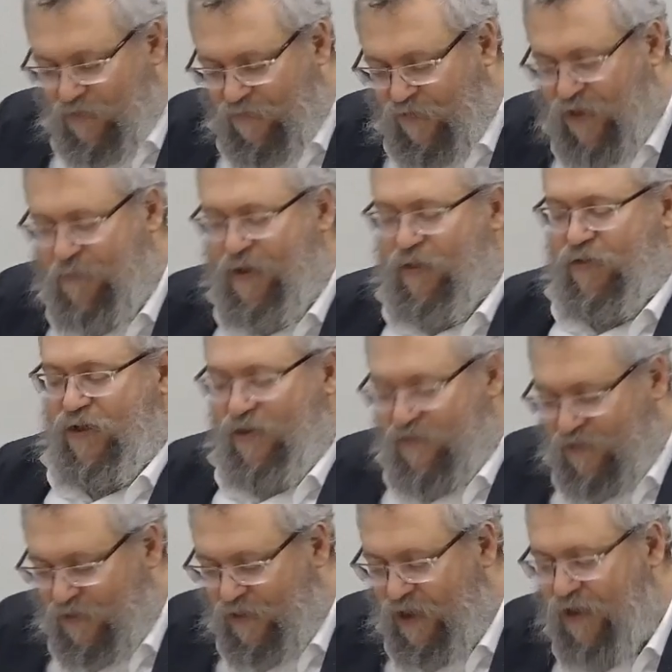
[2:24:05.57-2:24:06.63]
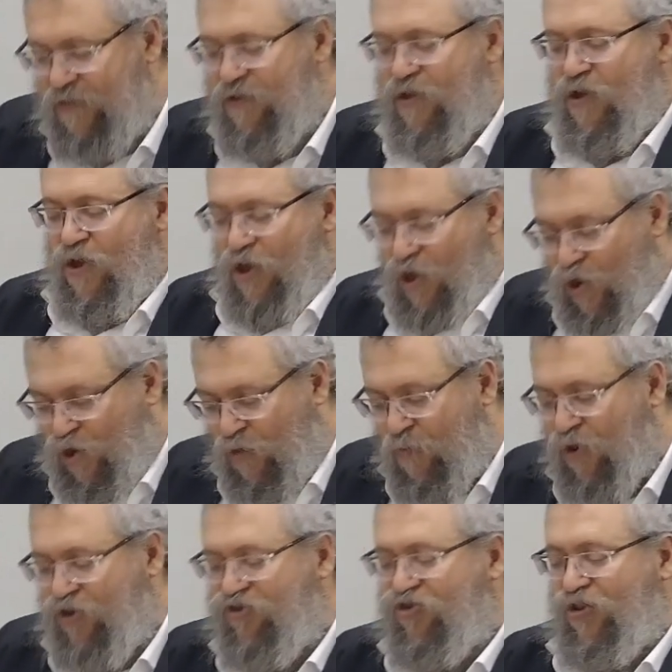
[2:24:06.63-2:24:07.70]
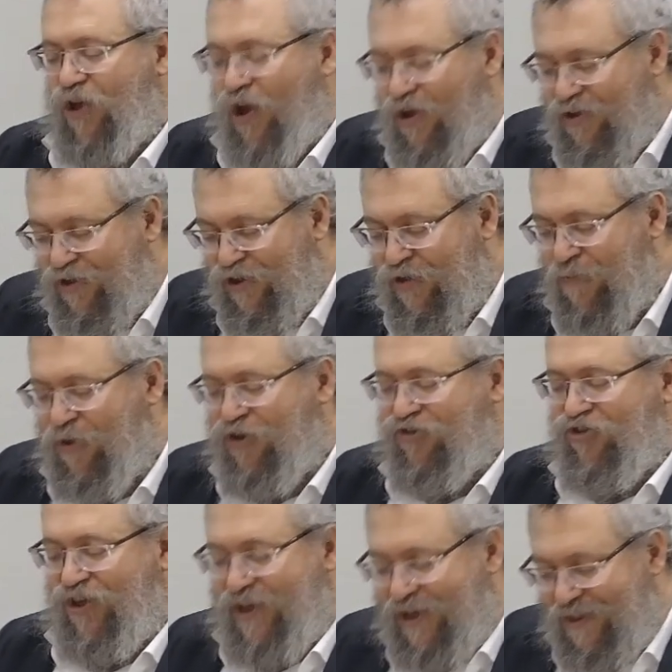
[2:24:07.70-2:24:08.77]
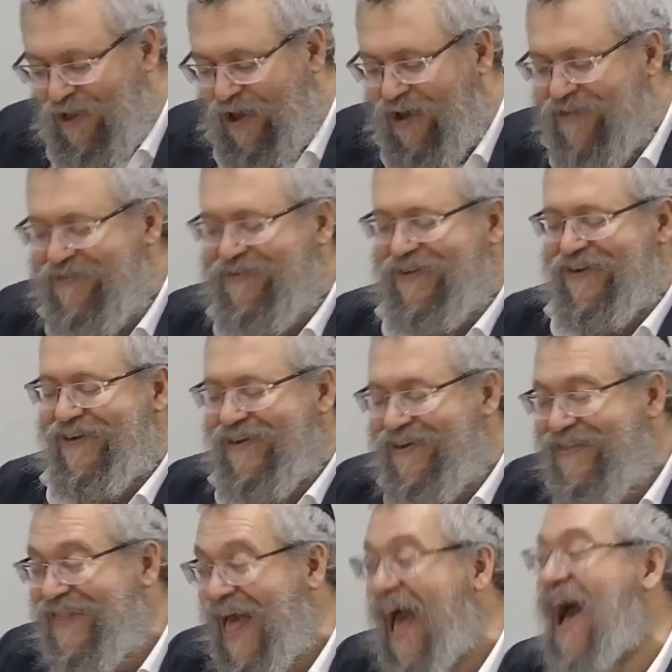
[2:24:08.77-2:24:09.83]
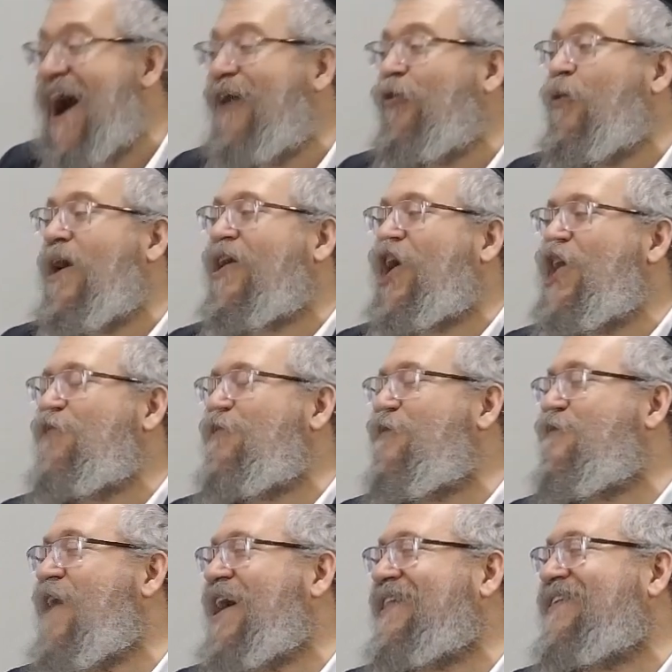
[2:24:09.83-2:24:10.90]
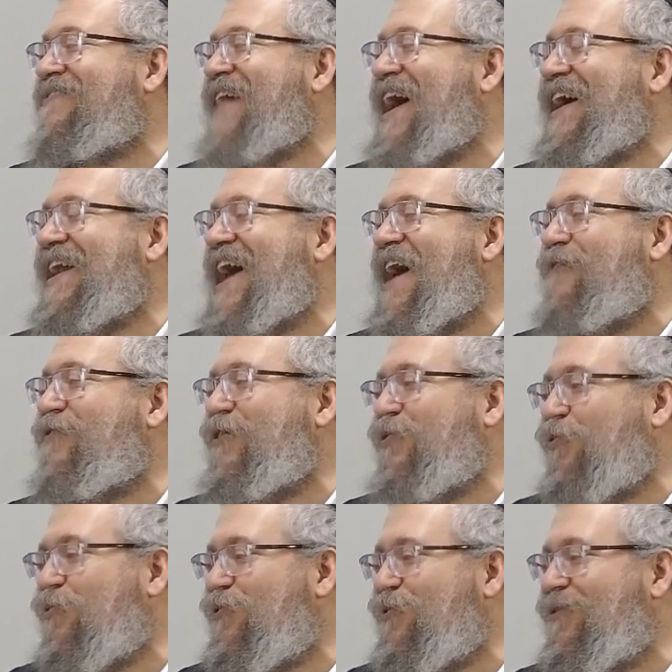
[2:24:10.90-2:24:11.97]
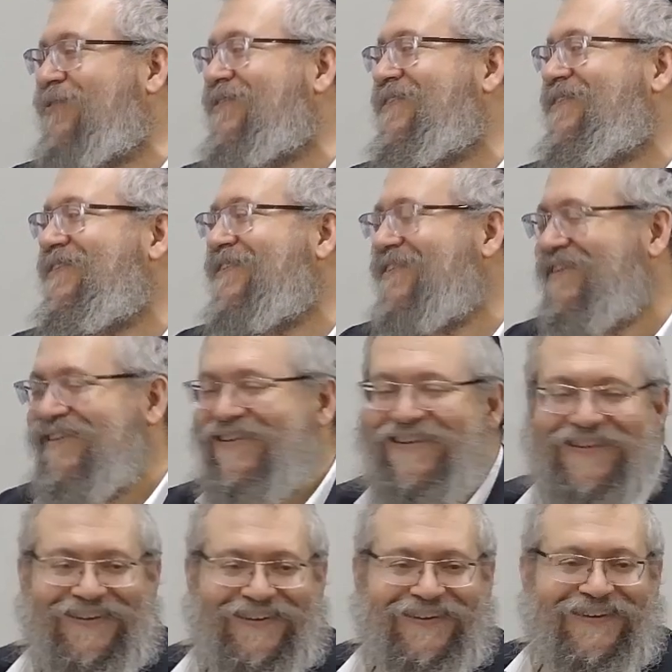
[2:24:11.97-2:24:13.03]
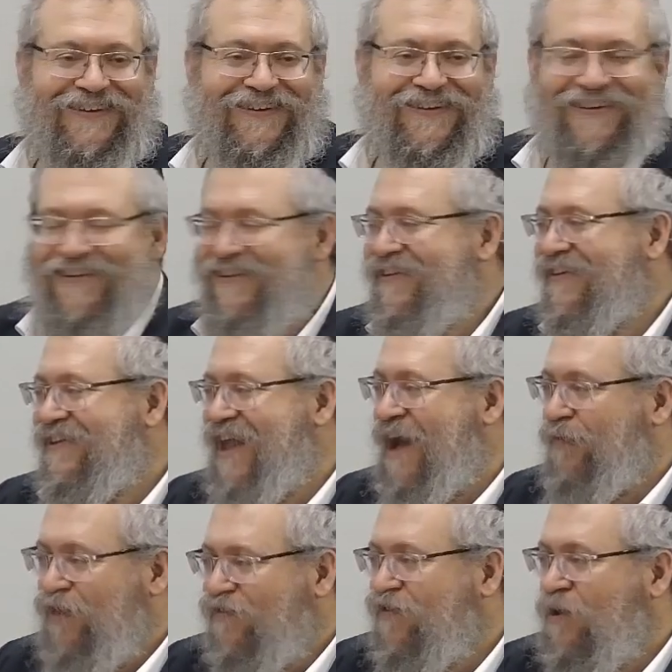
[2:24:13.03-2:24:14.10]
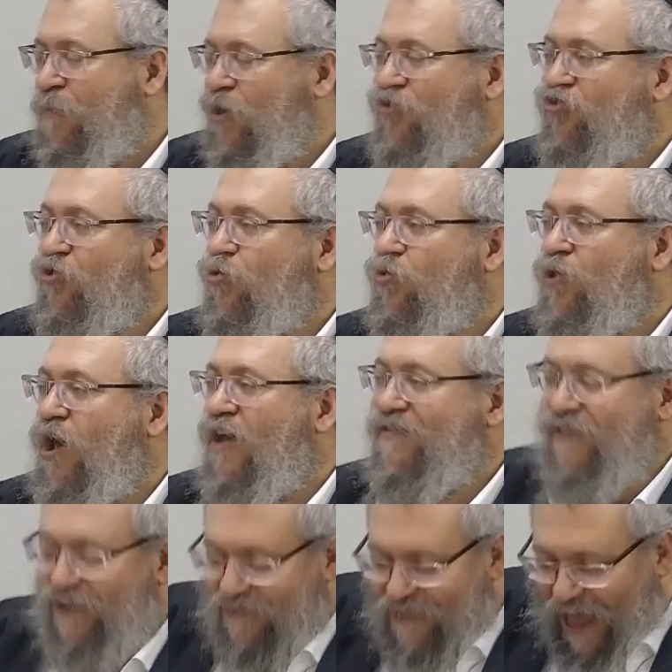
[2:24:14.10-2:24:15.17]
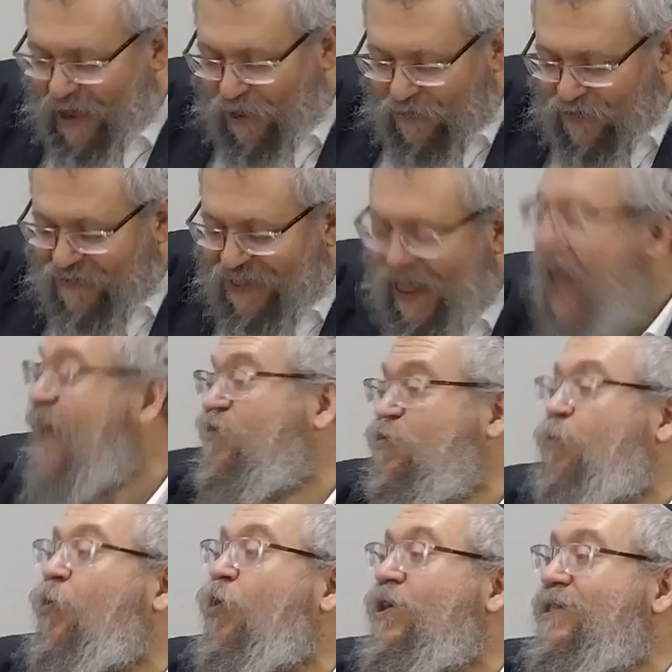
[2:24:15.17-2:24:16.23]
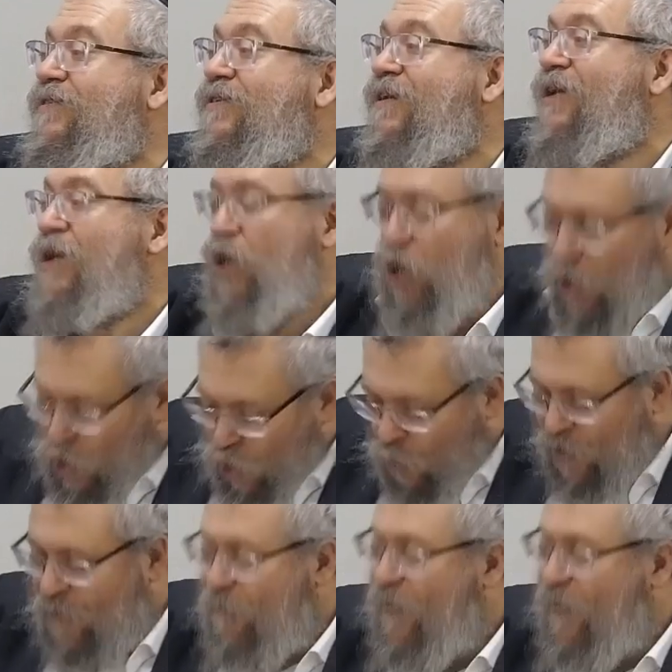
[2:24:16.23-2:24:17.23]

ago, the Mayan Spring, teaching the Alter Rebbe's teachings of the Or Ein Sof, right down to the Valley of Shittim. This is the Valley of Shittim in its lowest form, down the block. Sunset Boulevard